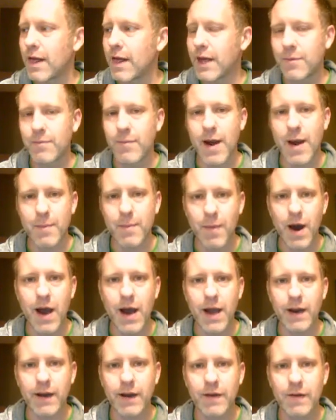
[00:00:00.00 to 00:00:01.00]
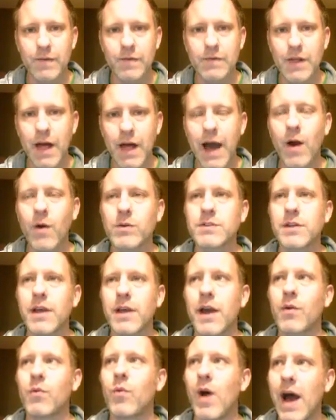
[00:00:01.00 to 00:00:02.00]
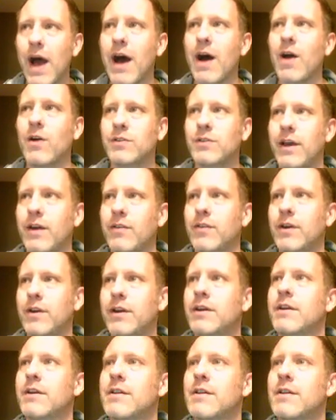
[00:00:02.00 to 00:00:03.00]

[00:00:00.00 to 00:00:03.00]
in my mind. I was like, wow, David.